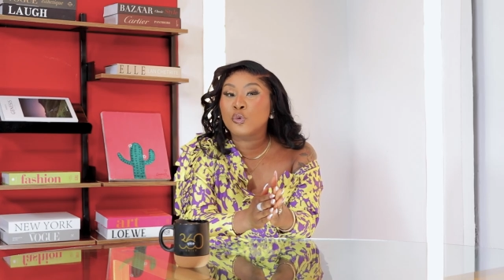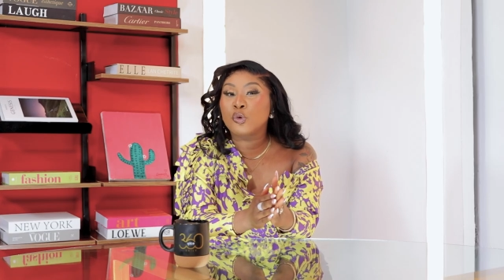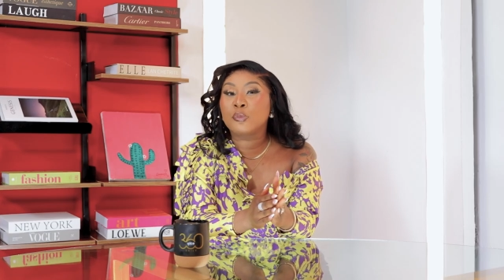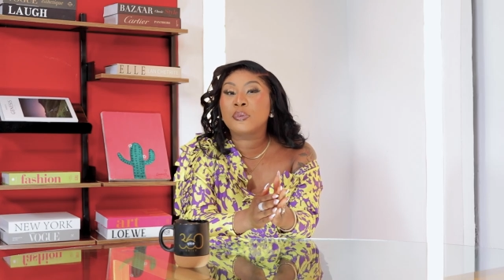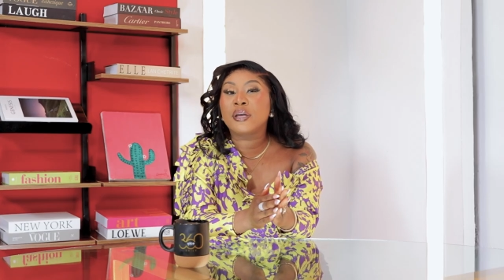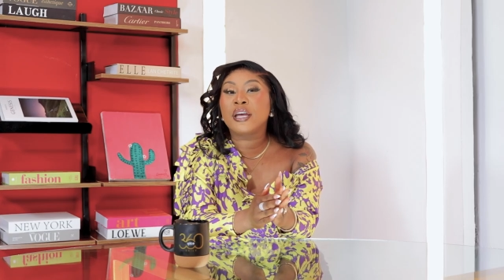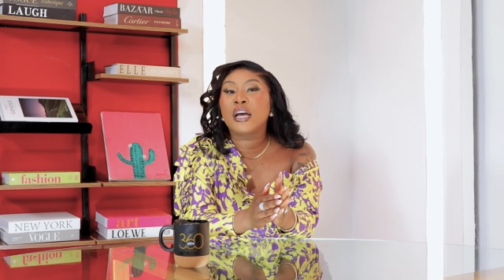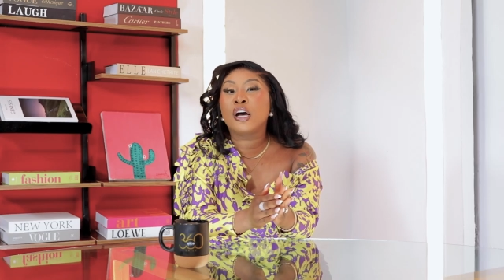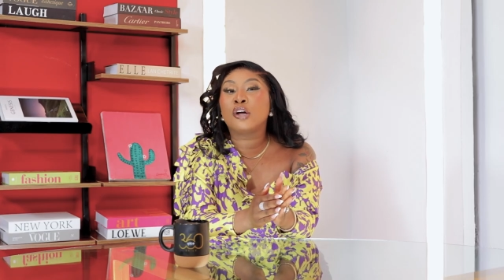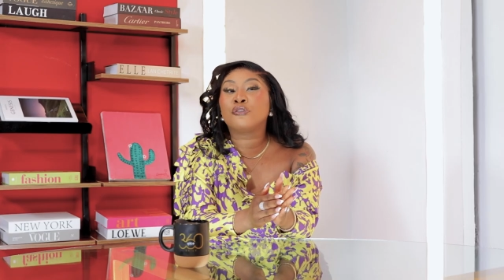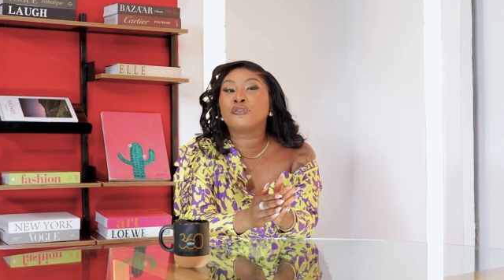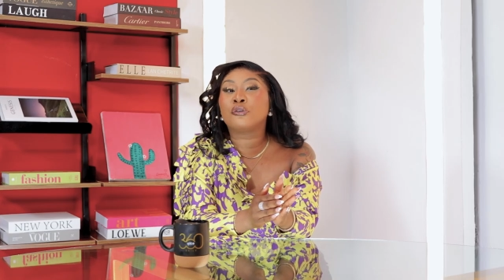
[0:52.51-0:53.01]
will be
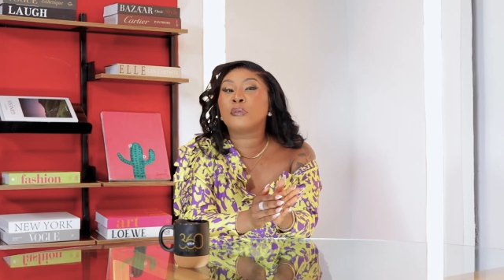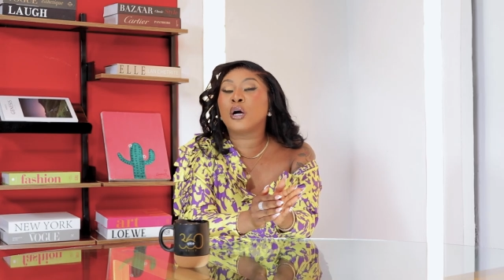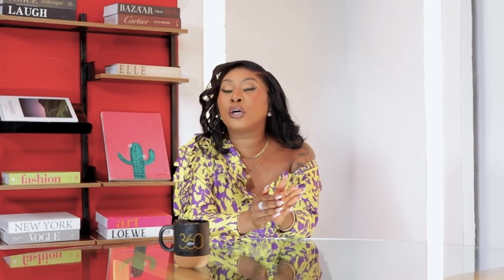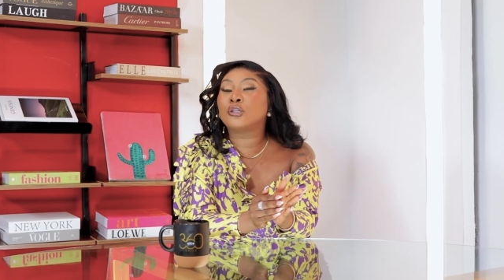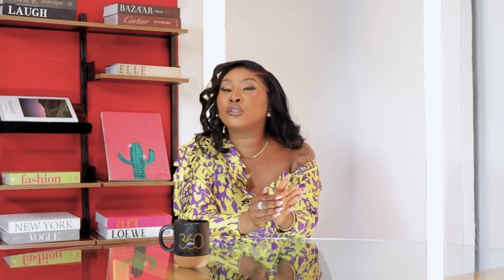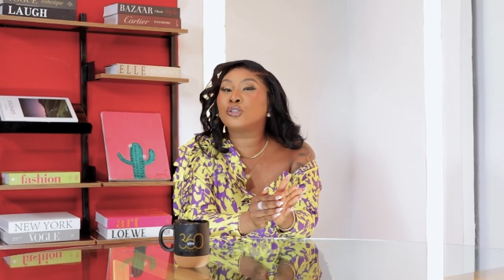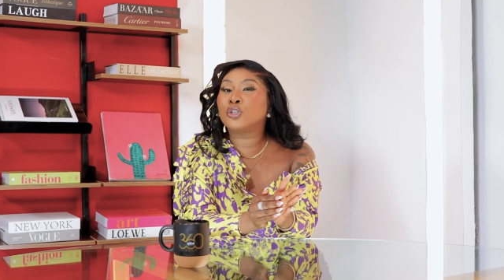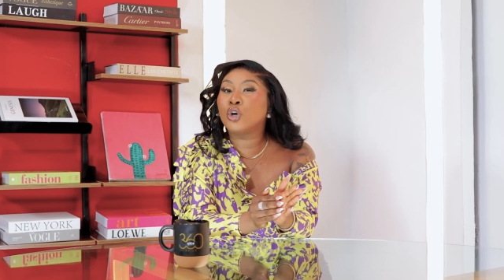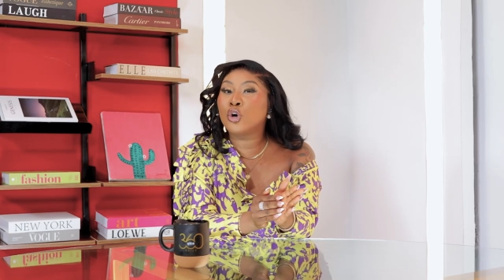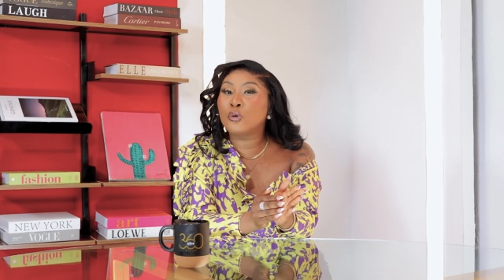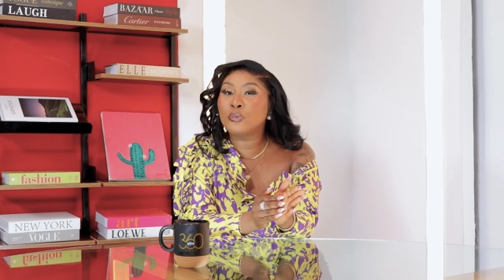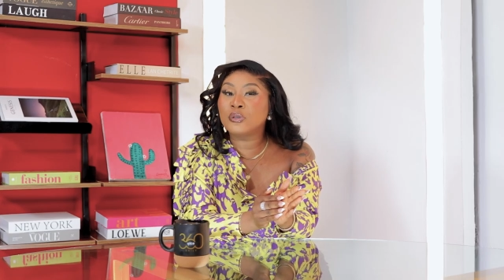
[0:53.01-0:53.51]
held from
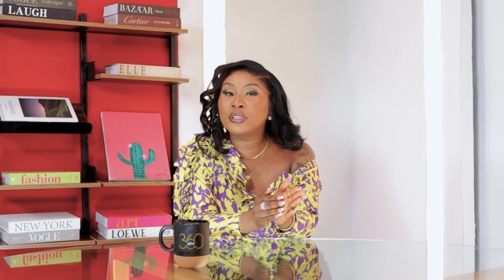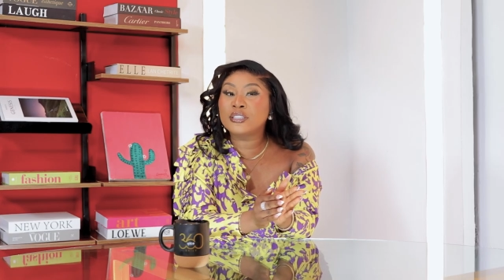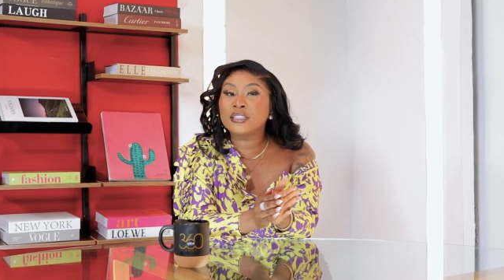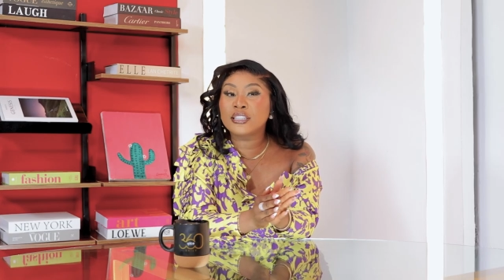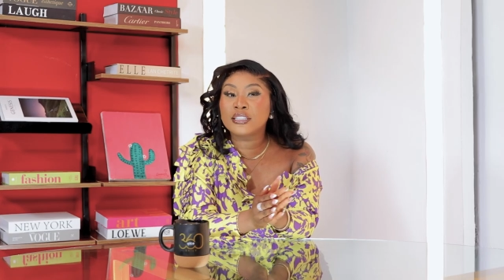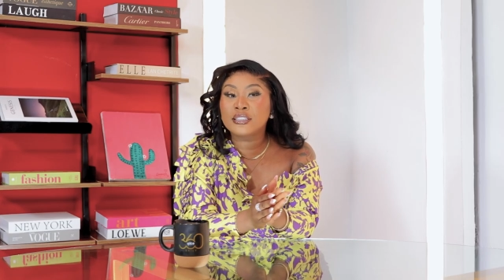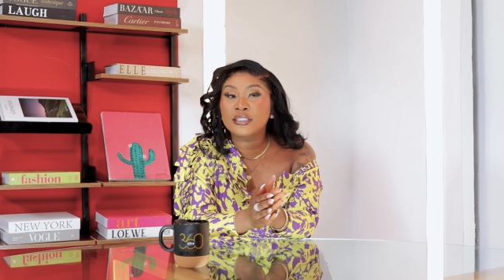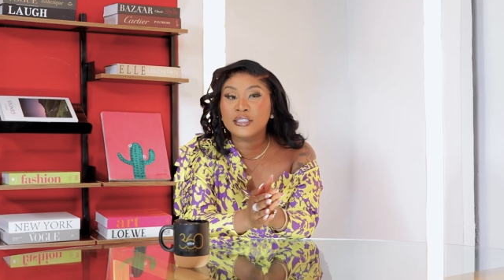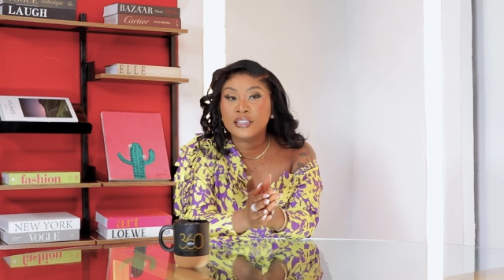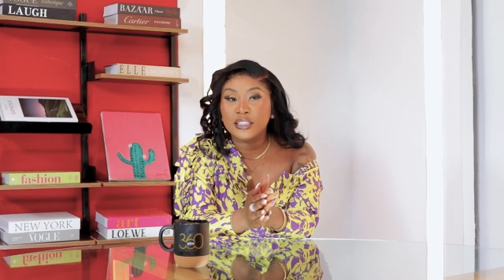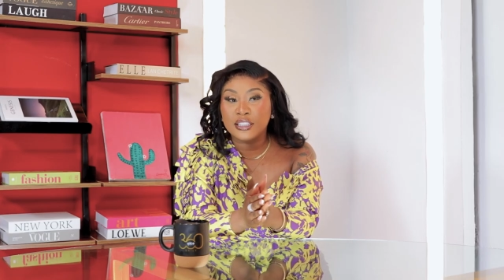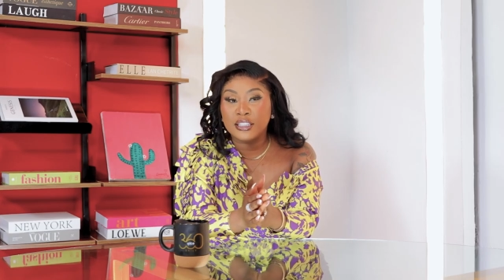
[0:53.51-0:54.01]
October
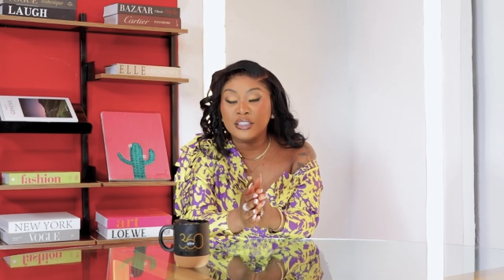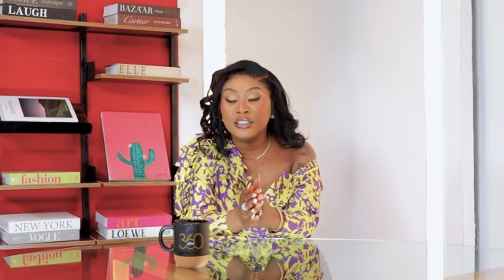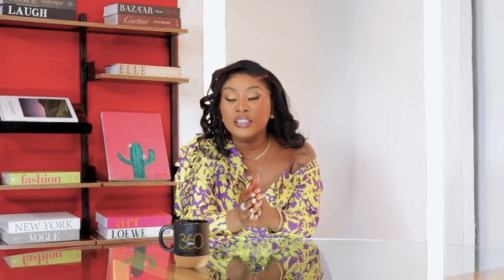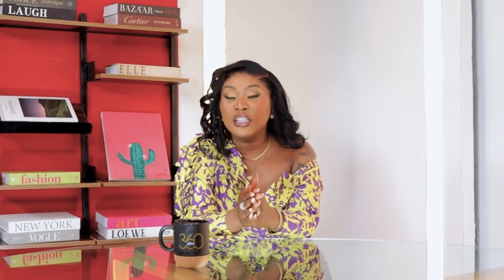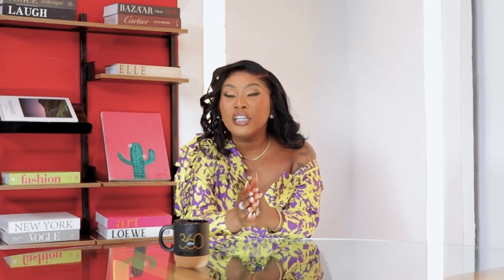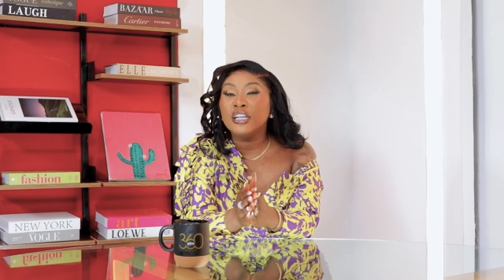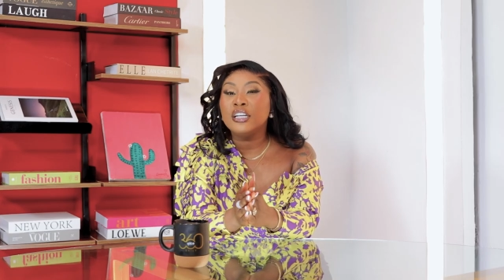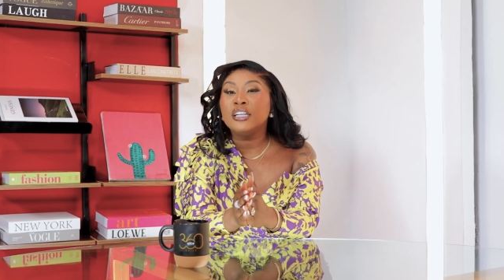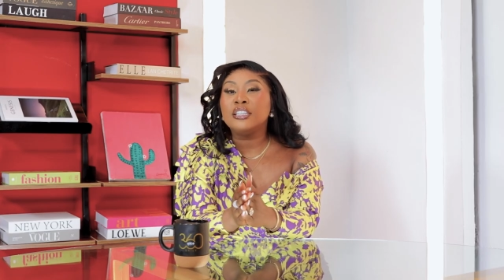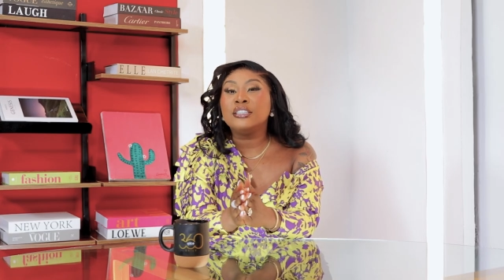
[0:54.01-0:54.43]
16